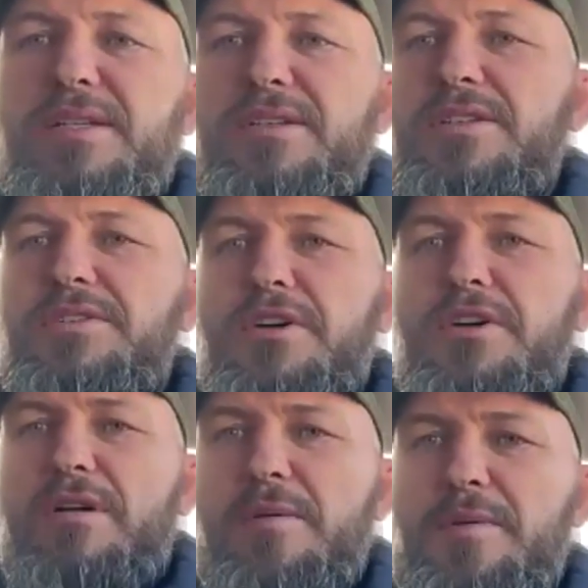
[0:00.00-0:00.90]
You
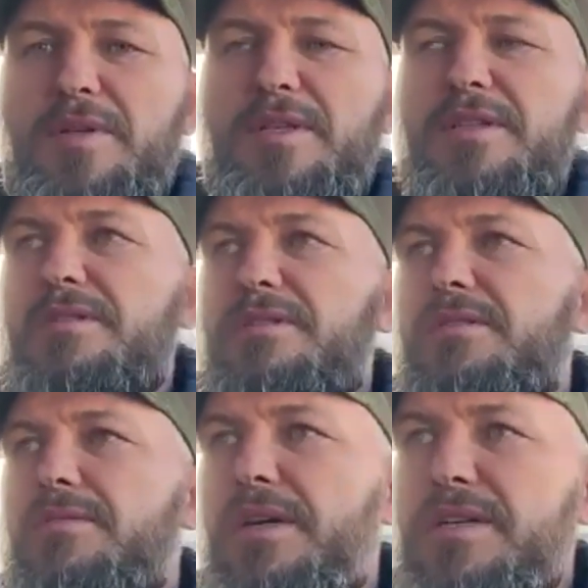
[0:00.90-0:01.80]
got grappling,
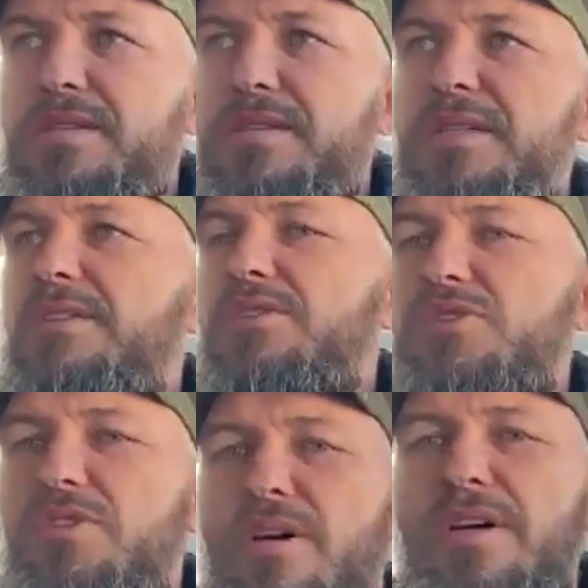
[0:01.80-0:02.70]

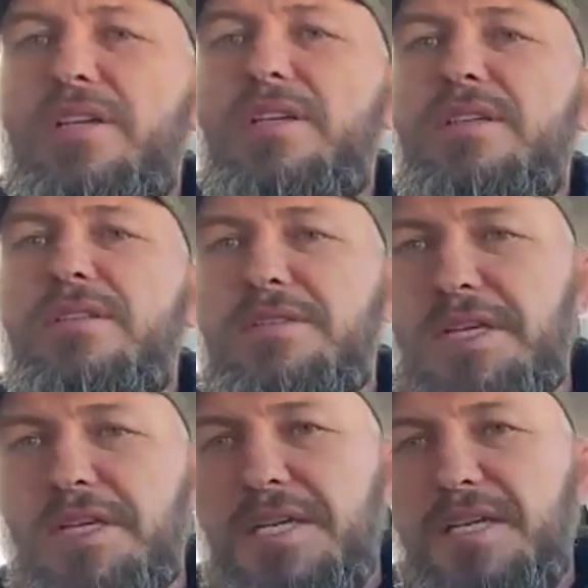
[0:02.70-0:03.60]
wrestling,
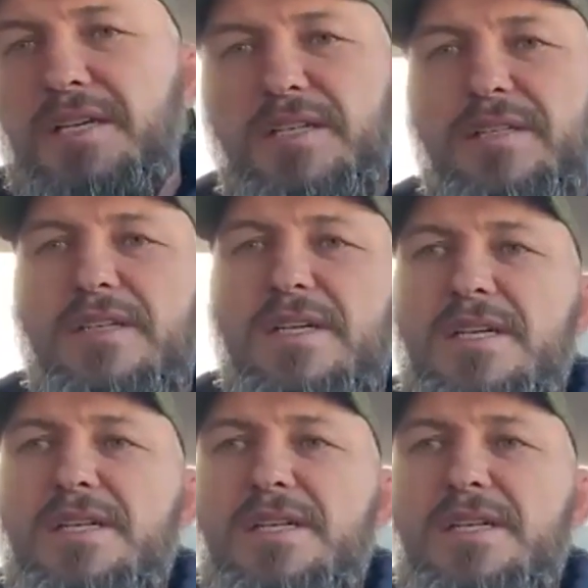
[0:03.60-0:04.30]
striking, kicking.